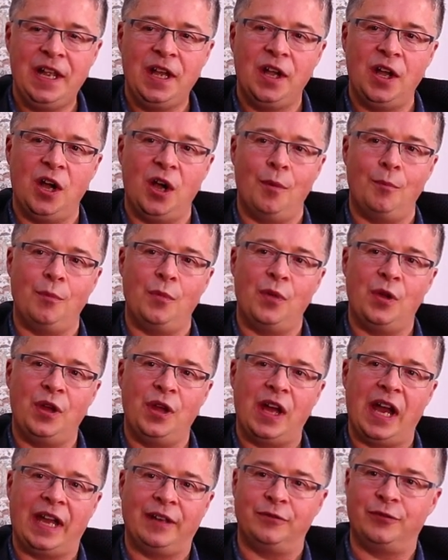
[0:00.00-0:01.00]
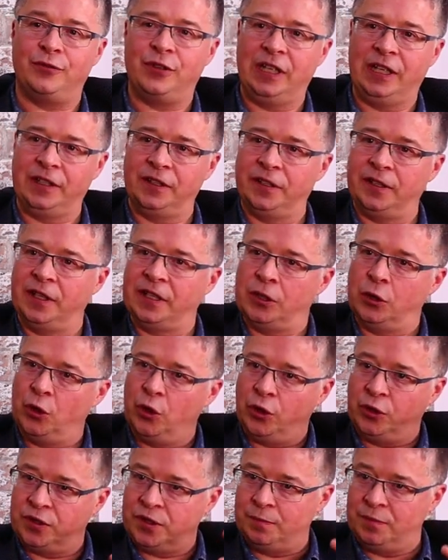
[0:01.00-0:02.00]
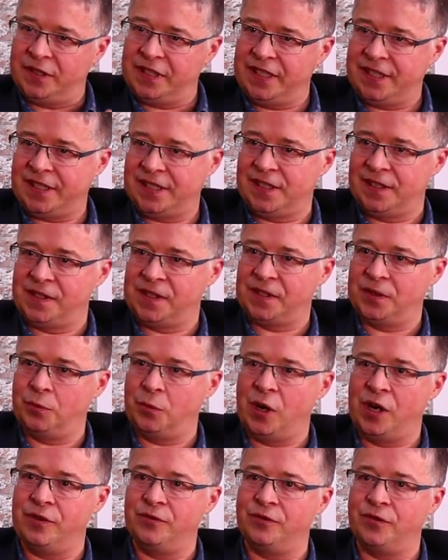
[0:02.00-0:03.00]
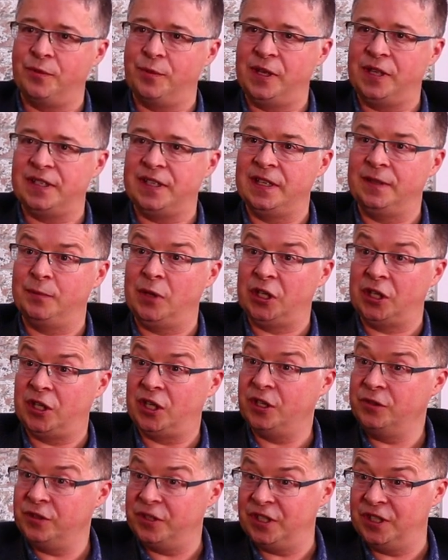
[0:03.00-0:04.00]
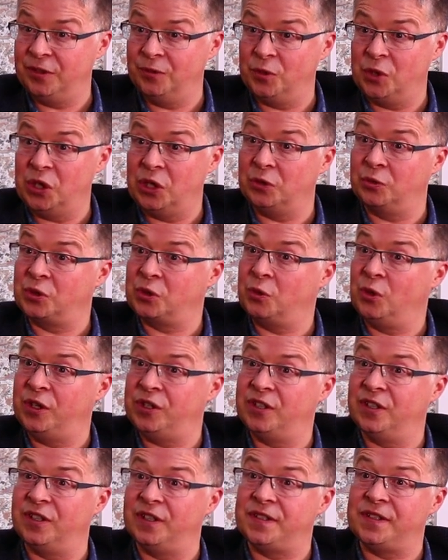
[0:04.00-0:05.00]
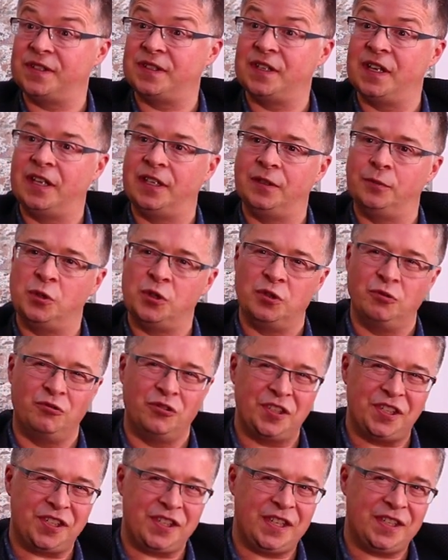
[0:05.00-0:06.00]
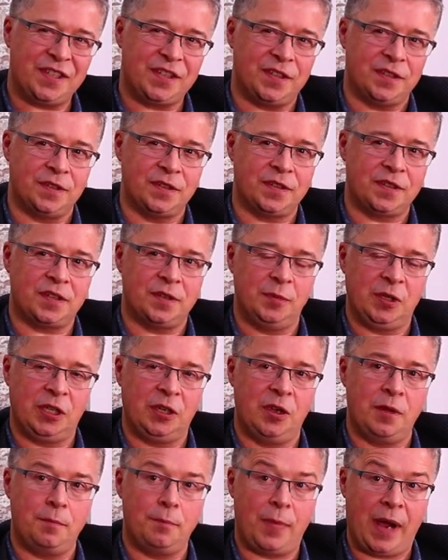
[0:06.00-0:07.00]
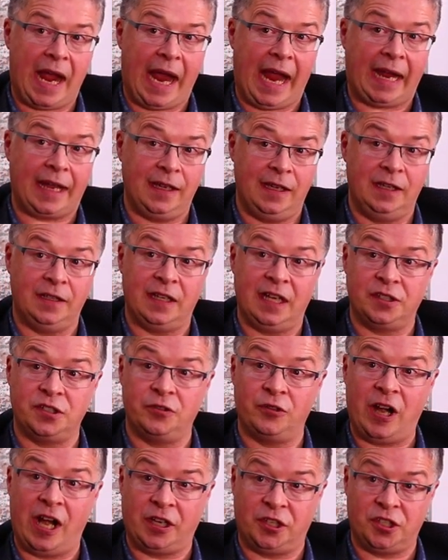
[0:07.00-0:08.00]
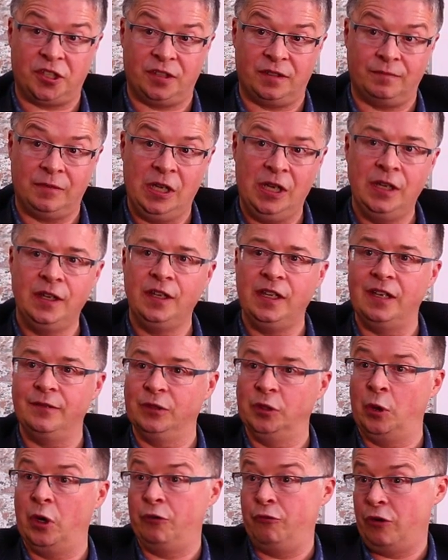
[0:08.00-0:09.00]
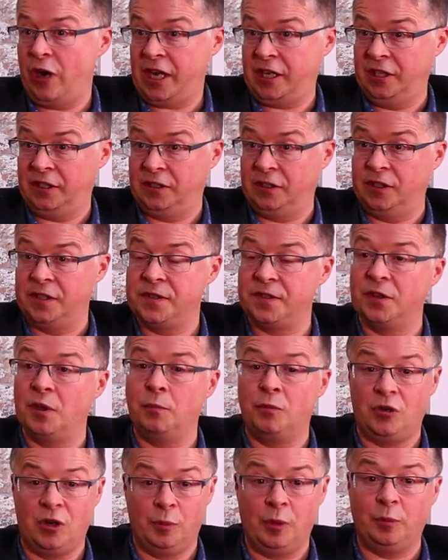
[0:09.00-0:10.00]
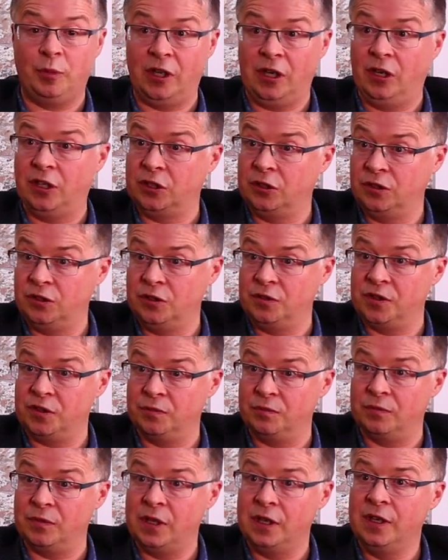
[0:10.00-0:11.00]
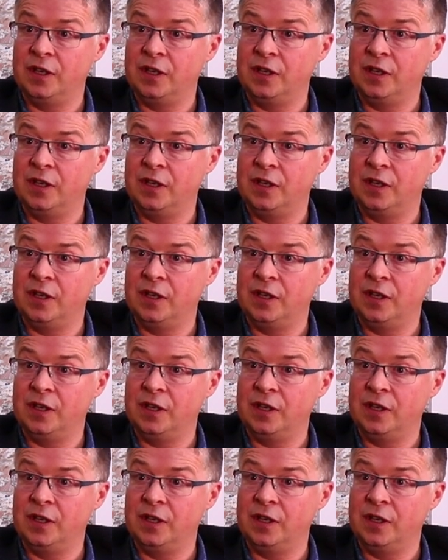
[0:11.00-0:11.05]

And feeling that I'd got some distance away from it in my coaching work was quite nice. And there was a resistance to me going back in that direction, even though I recognised that probably I could do some